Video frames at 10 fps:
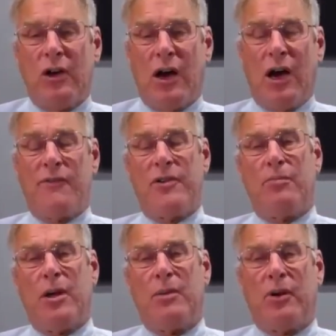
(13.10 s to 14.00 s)
offered
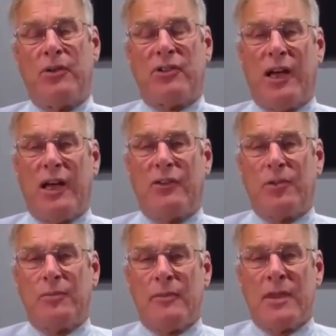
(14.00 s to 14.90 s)
up on both
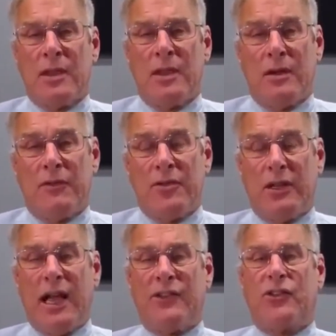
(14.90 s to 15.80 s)
sides. For
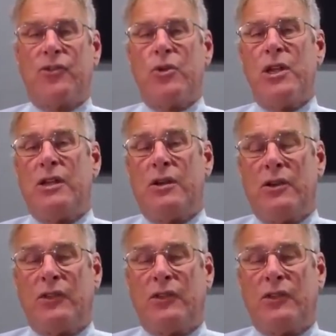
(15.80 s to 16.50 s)
the last 3 years,